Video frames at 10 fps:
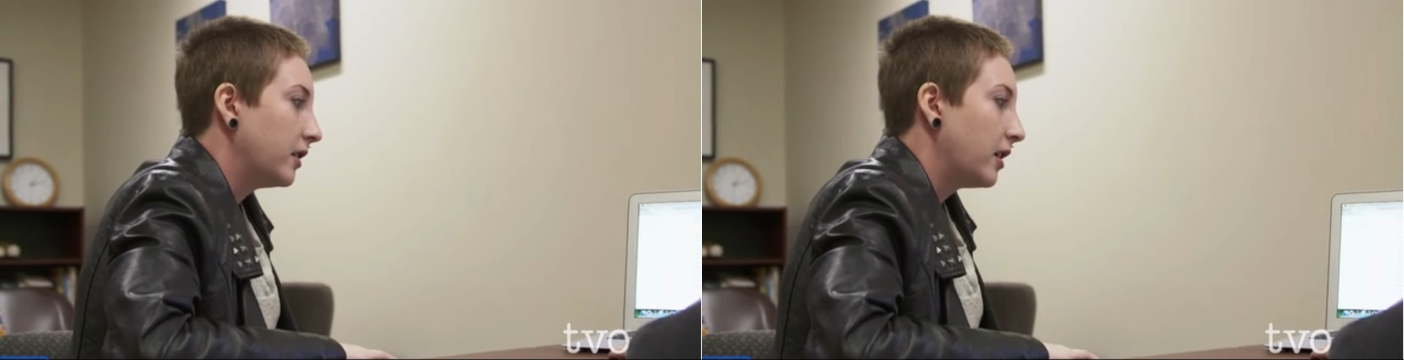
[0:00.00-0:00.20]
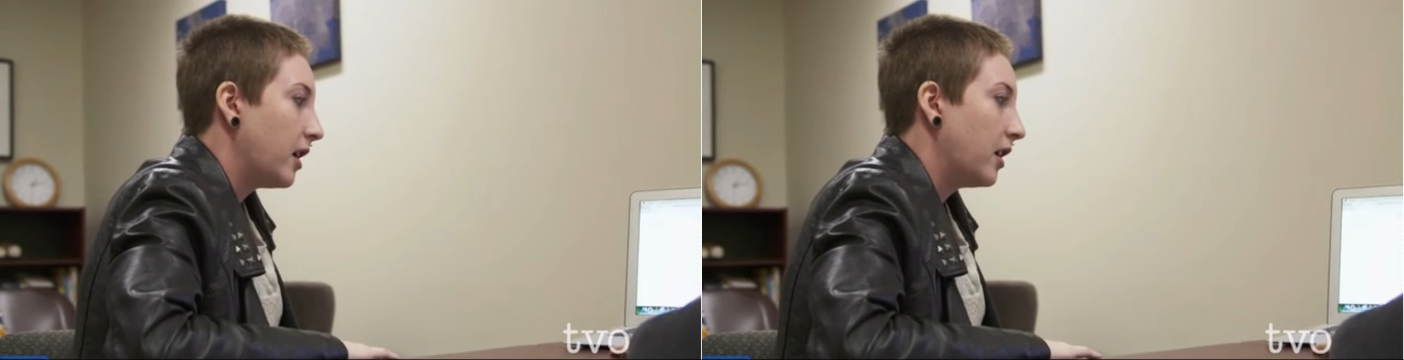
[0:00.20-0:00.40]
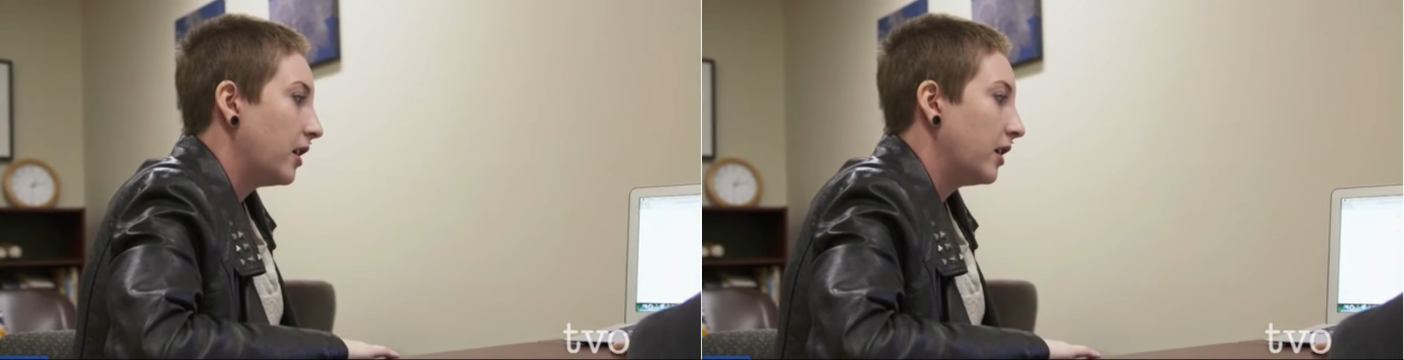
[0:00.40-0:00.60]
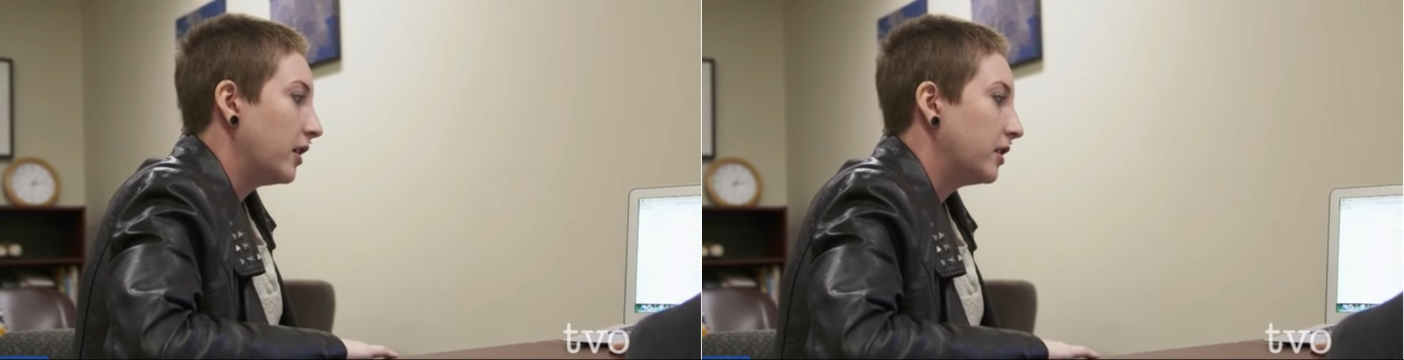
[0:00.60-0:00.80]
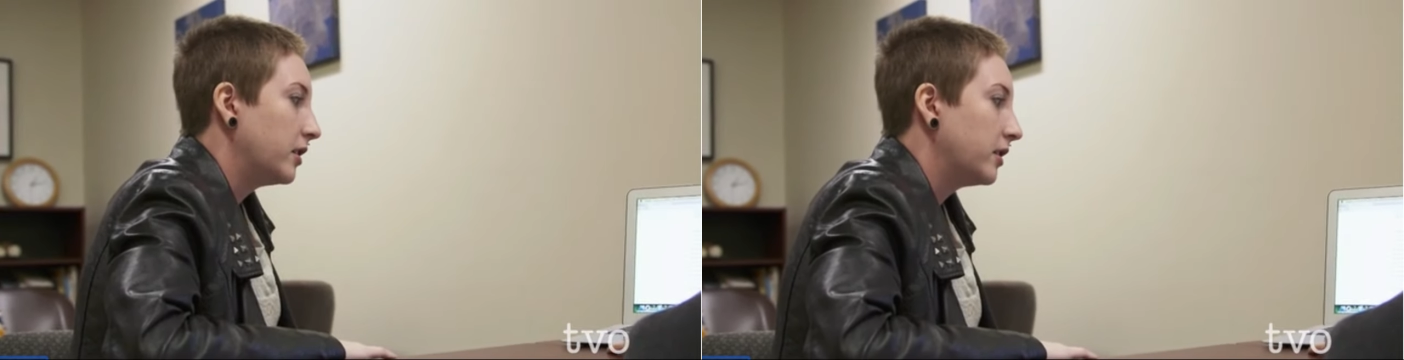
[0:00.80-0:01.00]

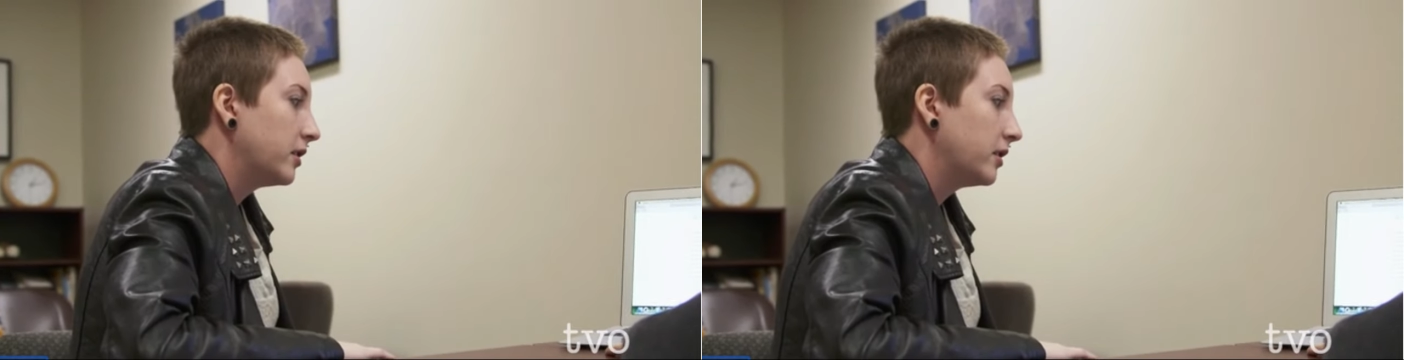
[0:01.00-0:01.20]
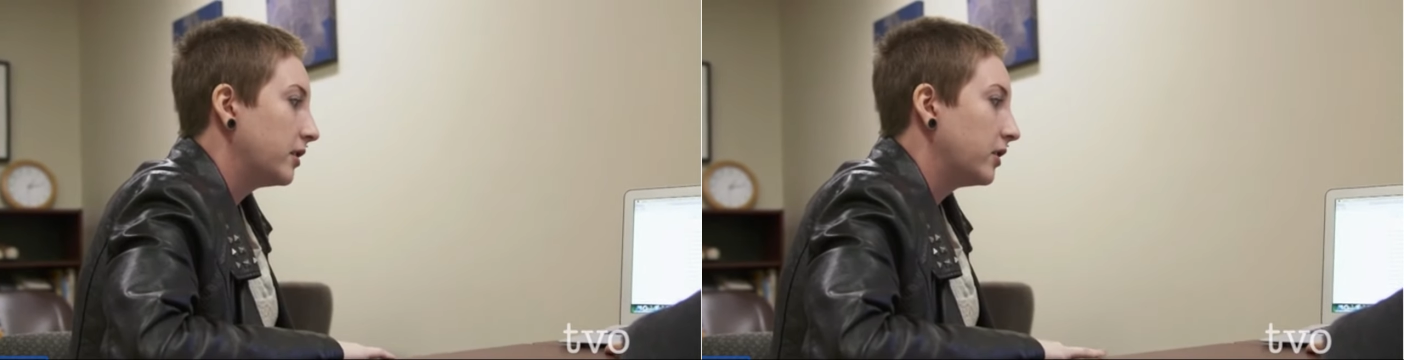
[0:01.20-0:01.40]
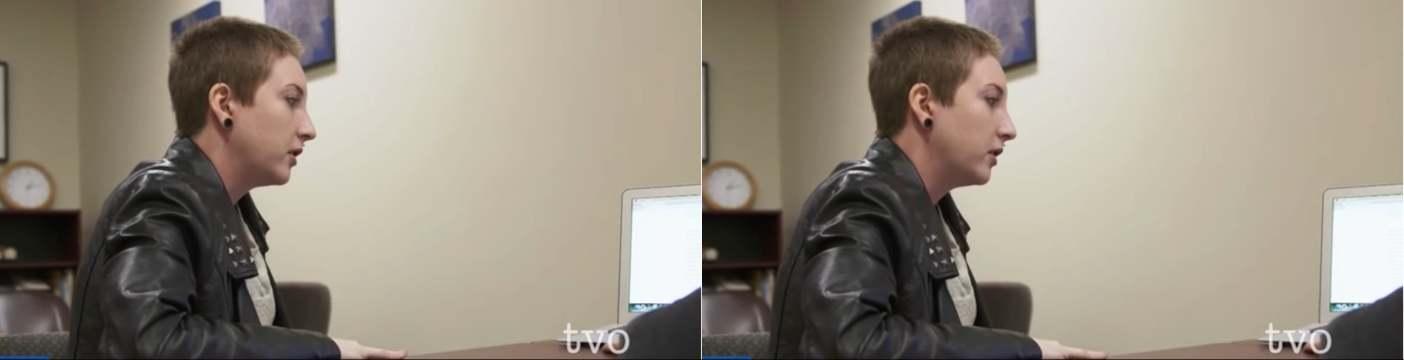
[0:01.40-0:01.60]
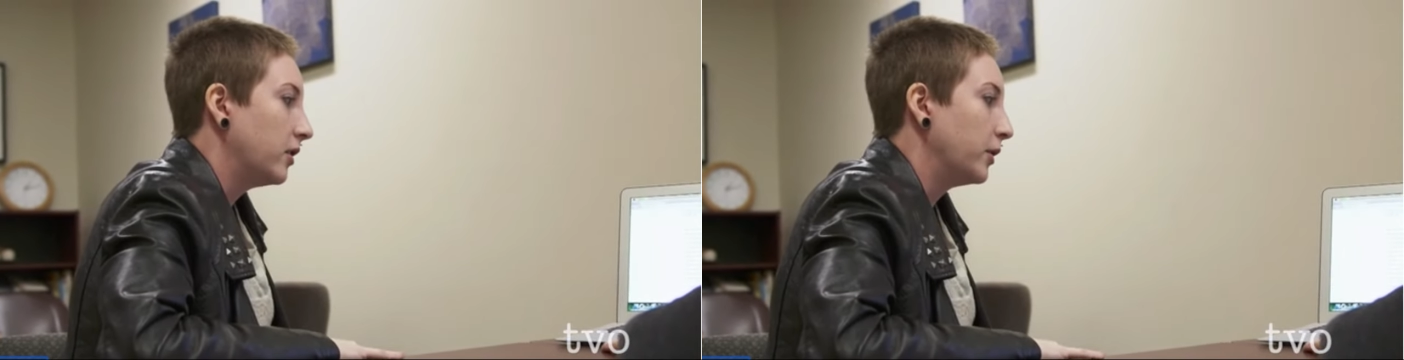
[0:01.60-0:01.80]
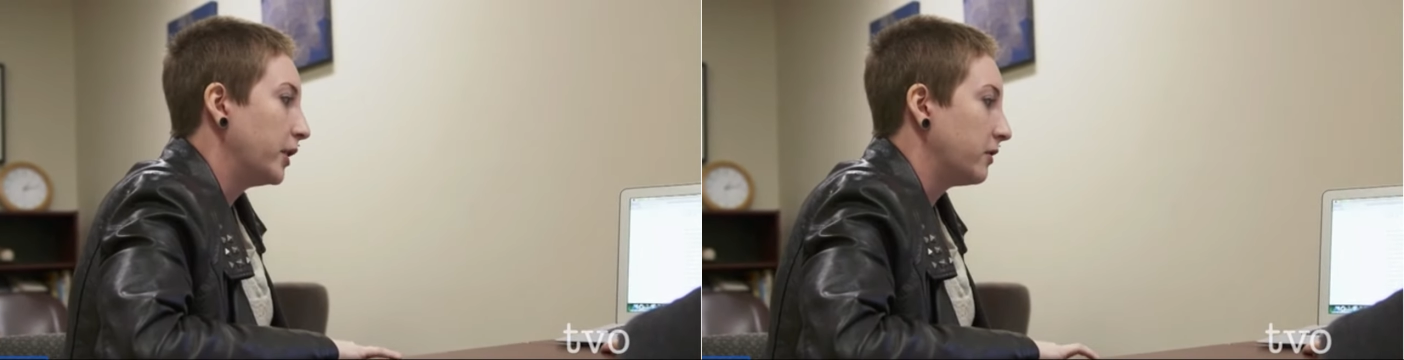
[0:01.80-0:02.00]

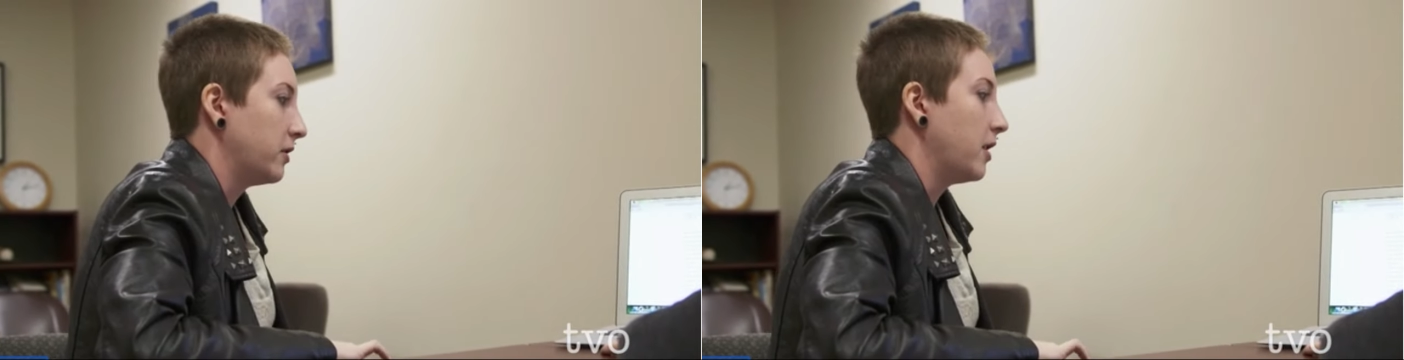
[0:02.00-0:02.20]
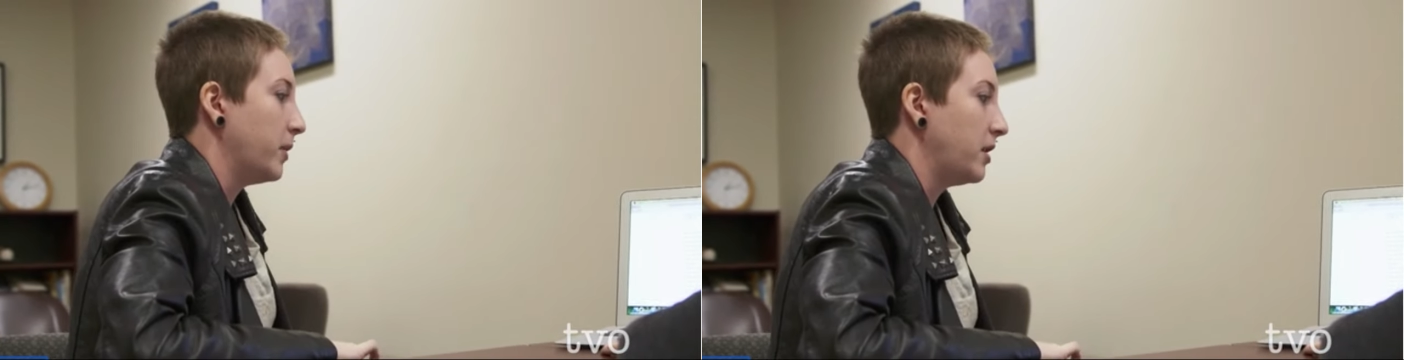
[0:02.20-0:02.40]
Only if they're not